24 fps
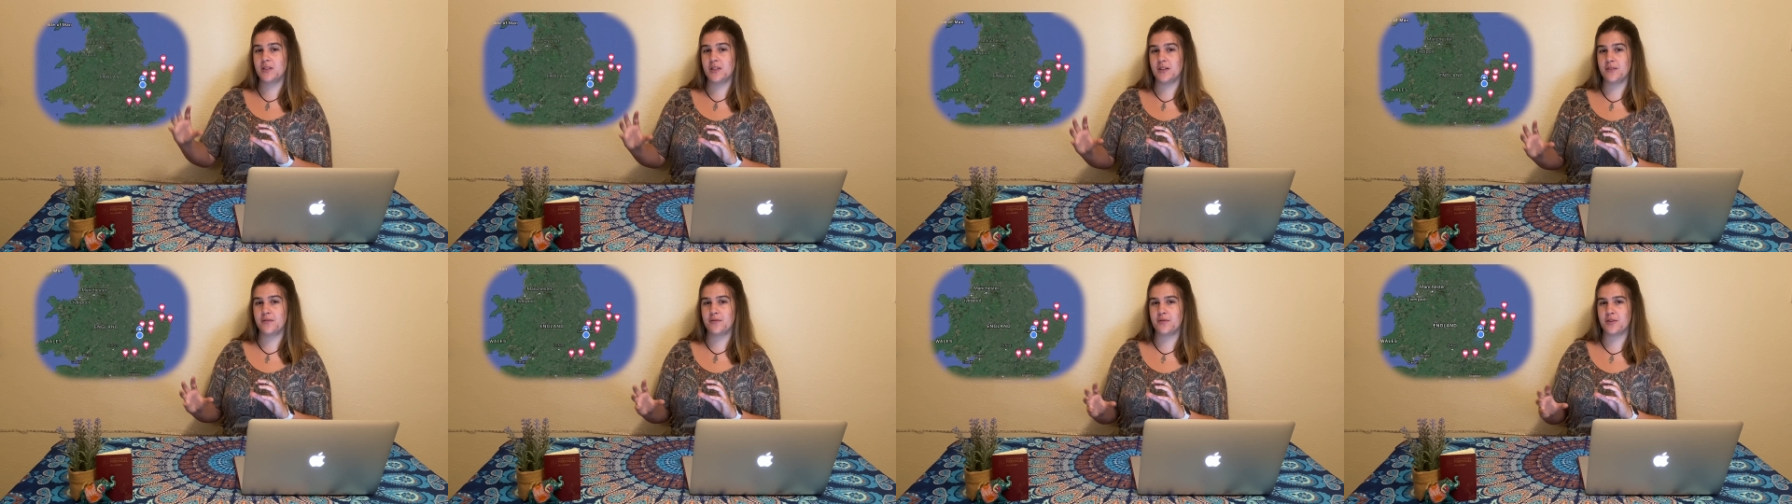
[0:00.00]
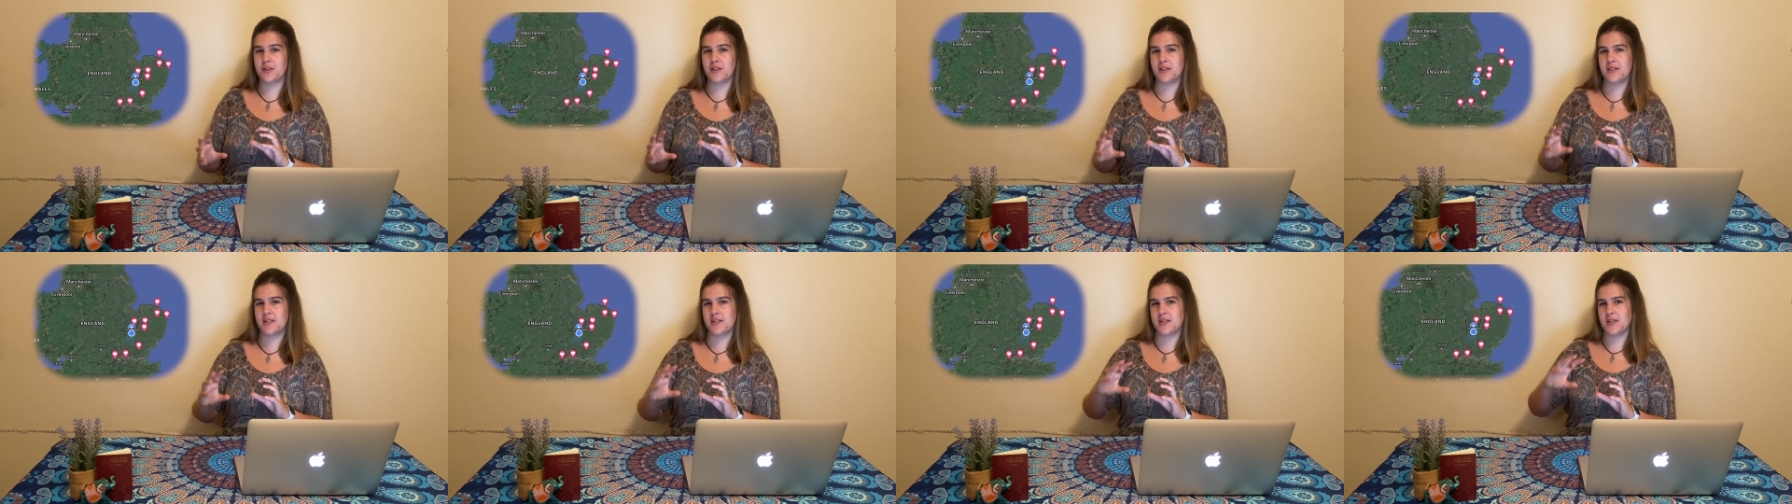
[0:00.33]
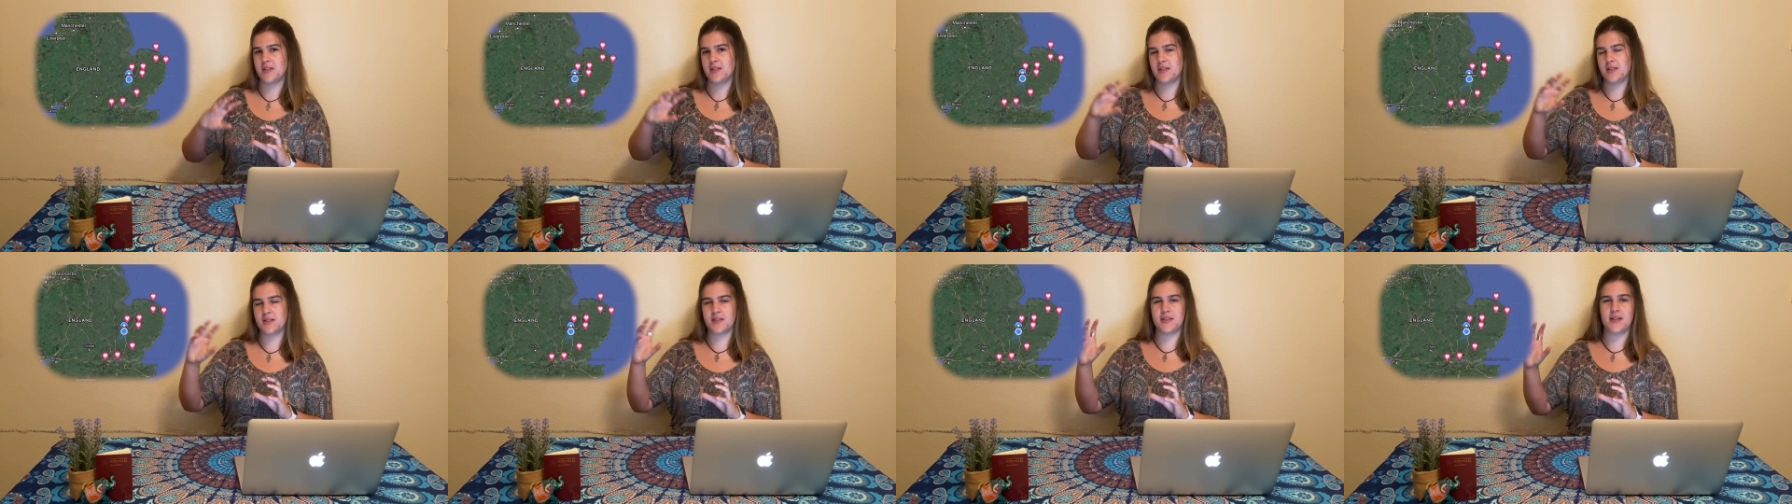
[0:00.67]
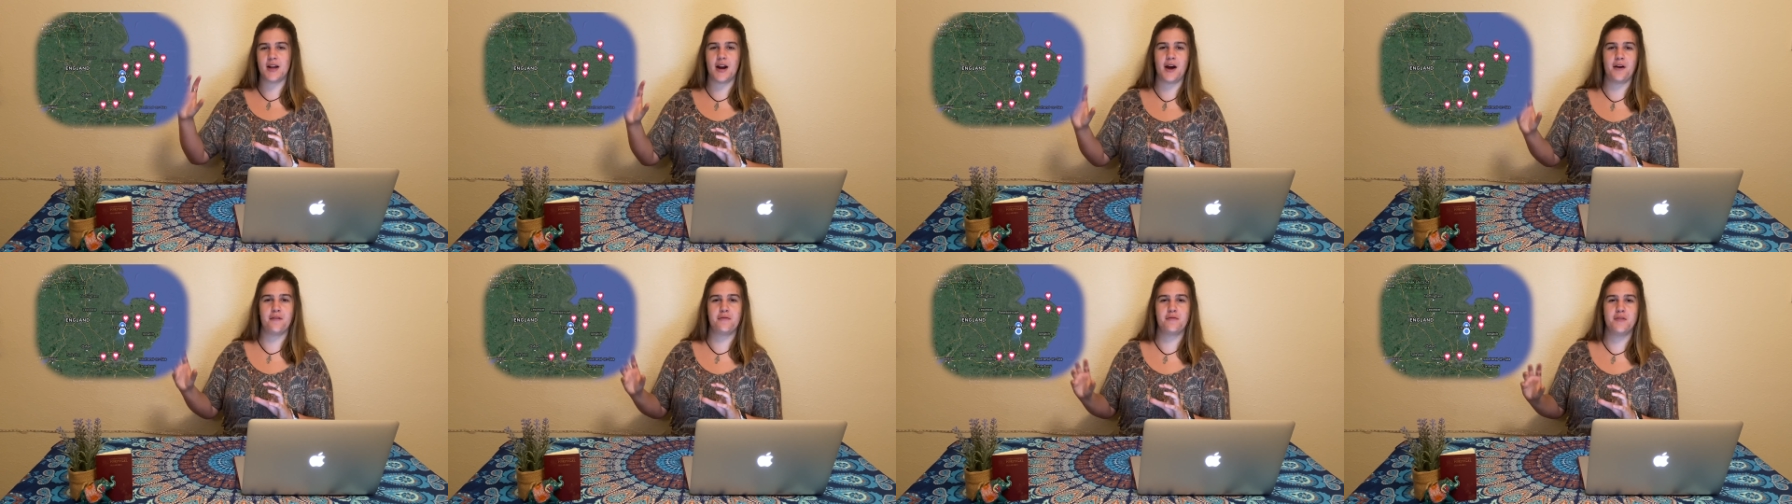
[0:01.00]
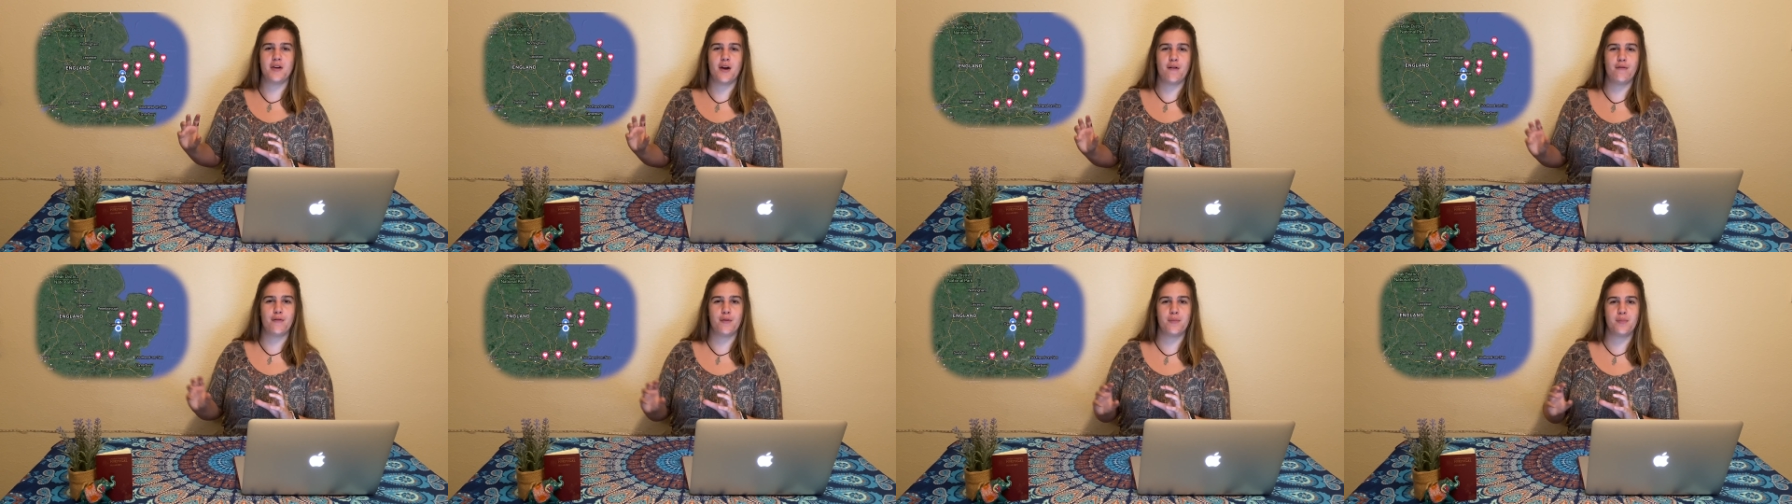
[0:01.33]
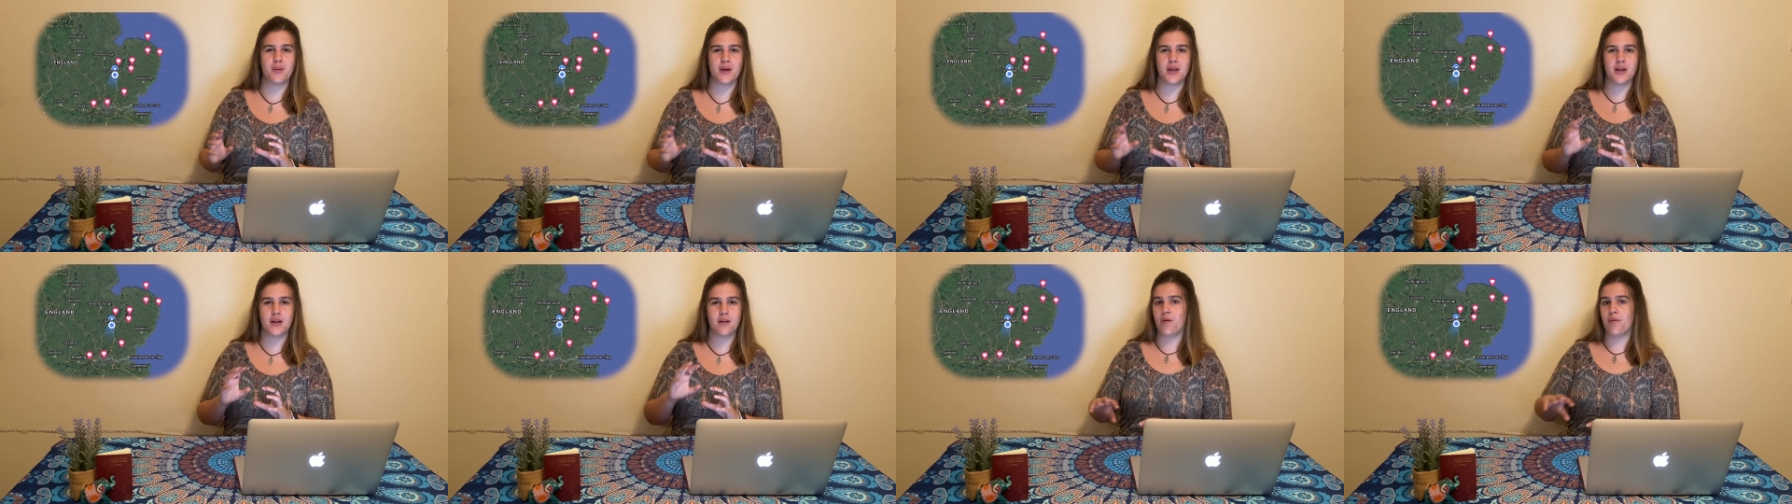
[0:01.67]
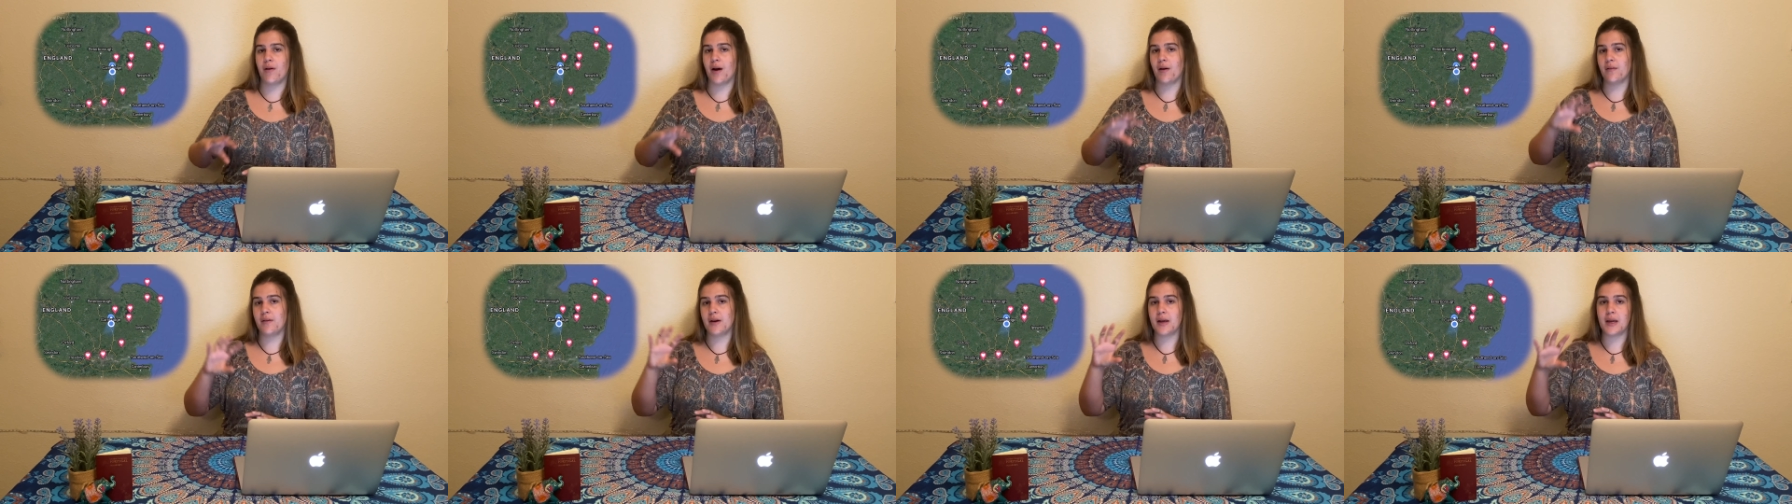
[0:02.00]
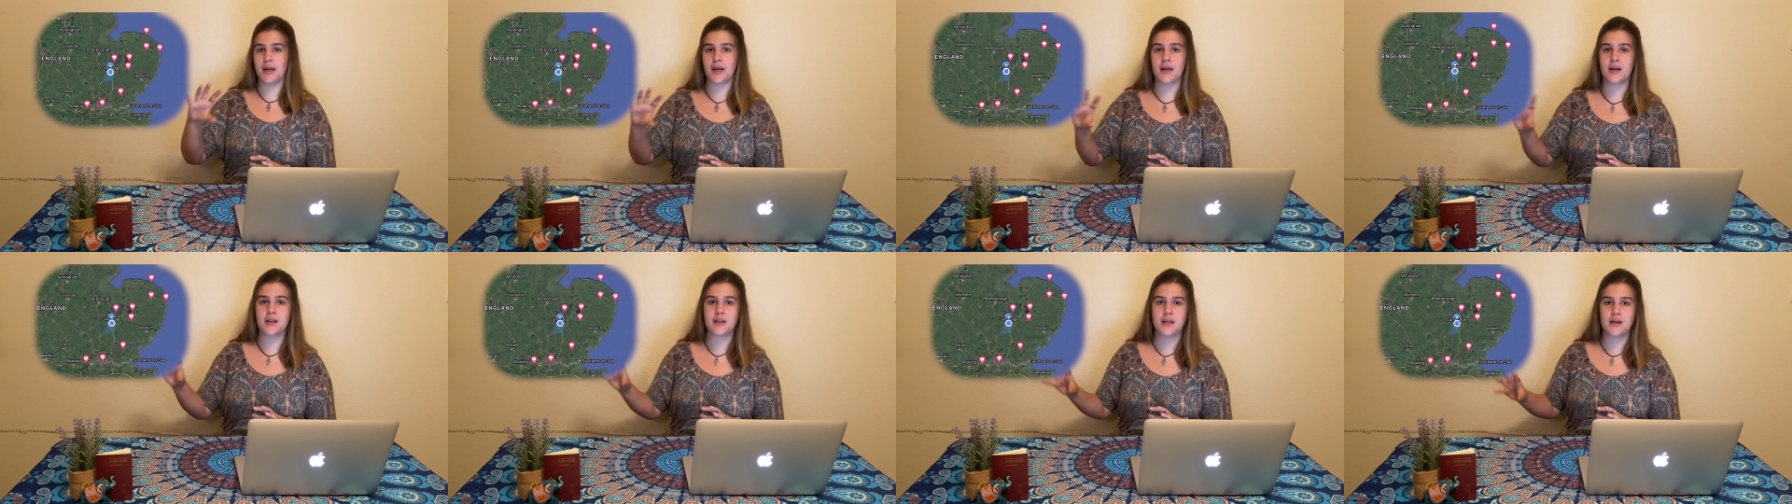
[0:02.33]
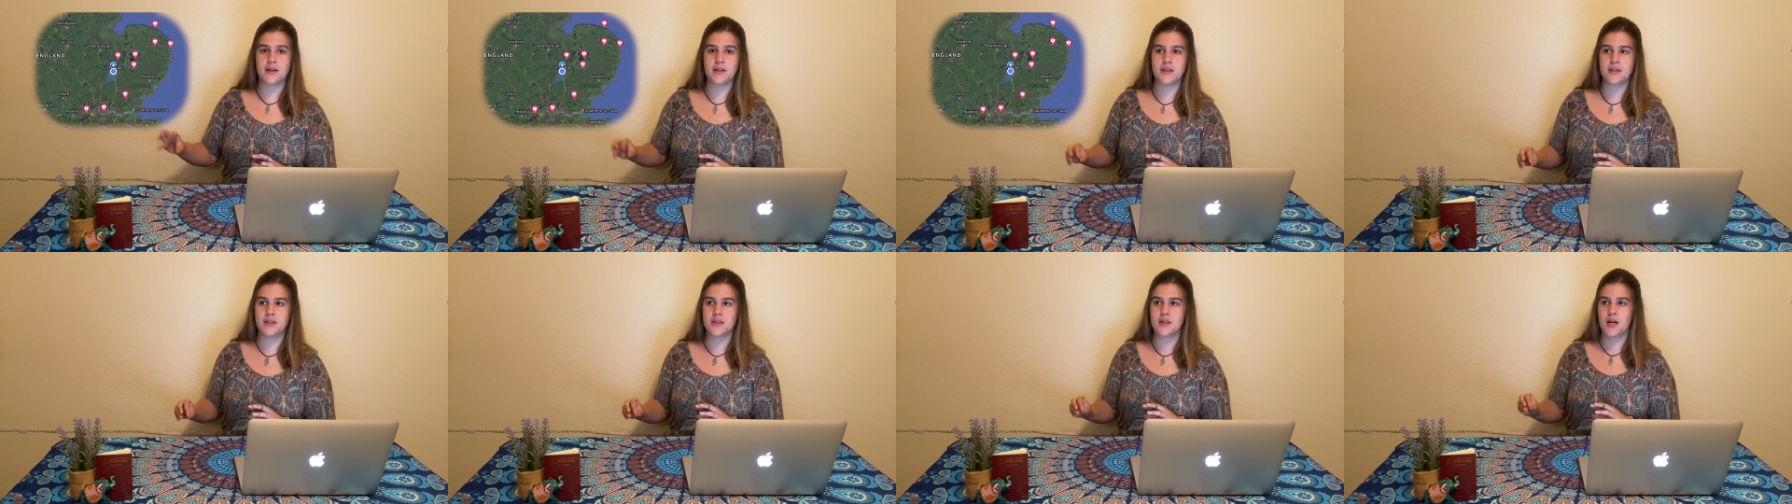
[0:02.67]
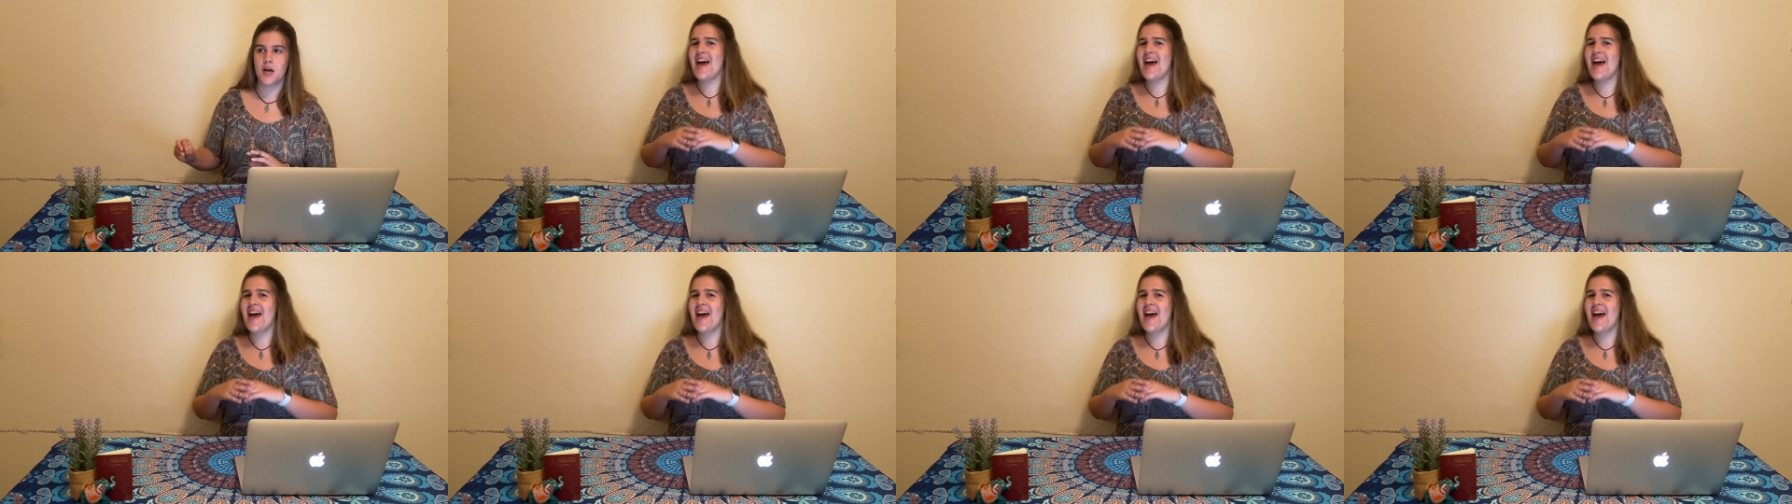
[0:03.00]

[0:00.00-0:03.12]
different cities that I've never been around England,